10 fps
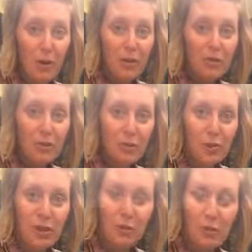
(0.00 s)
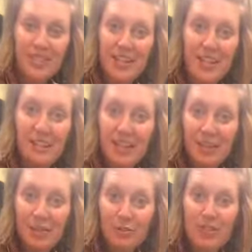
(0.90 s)
and I want to say a thank you to each
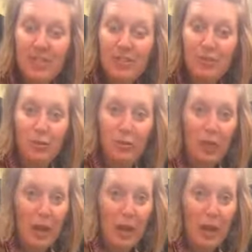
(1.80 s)
of you for coming,